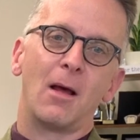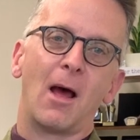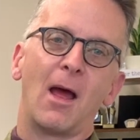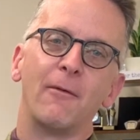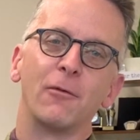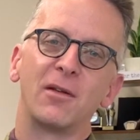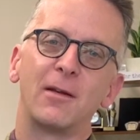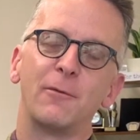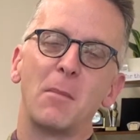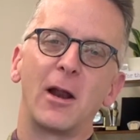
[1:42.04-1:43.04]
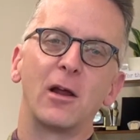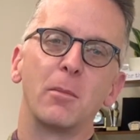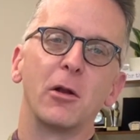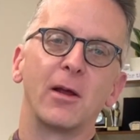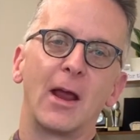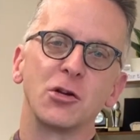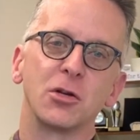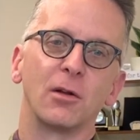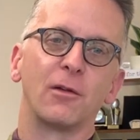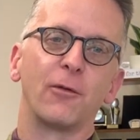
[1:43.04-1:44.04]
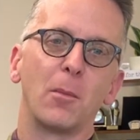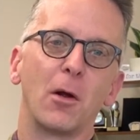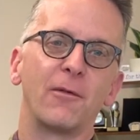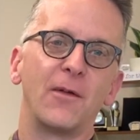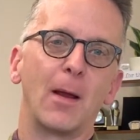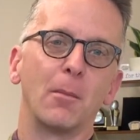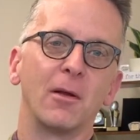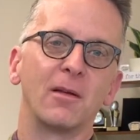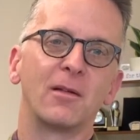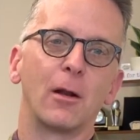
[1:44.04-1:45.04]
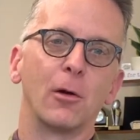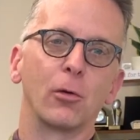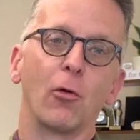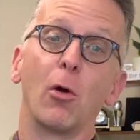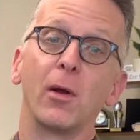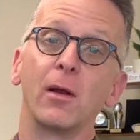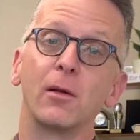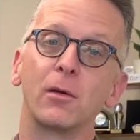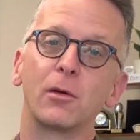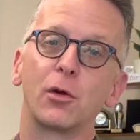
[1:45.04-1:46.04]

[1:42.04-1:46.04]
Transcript: I've received many communications from our families that are growing